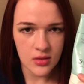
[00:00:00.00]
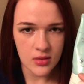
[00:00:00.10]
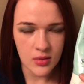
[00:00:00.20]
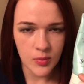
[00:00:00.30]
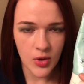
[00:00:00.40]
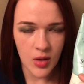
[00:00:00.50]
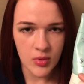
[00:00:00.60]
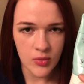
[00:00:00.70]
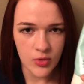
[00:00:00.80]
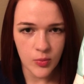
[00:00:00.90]
uh, a
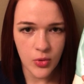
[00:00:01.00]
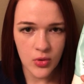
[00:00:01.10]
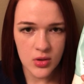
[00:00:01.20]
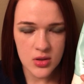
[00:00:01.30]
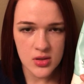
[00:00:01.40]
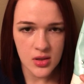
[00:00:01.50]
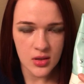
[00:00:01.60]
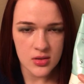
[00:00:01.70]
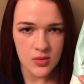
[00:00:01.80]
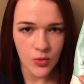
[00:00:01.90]
problem with pores
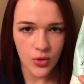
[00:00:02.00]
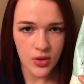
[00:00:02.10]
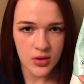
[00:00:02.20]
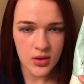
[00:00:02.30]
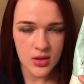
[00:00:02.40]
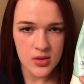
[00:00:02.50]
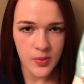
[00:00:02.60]
and some oiliness,